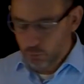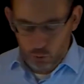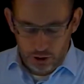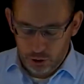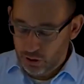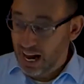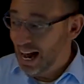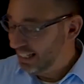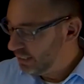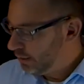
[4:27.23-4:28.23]
we want to
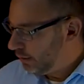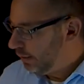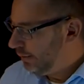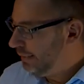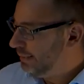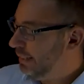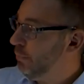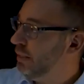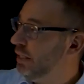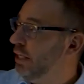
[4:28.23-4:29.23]
ask in this
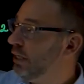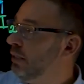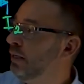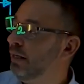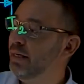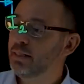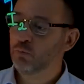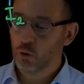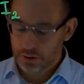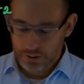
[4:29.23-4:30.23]
limit here is,
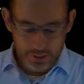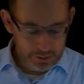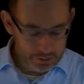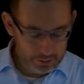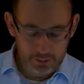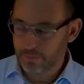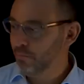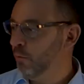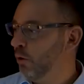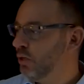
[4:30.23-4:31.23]
what is the
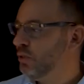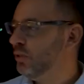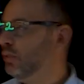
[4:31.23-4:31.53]
force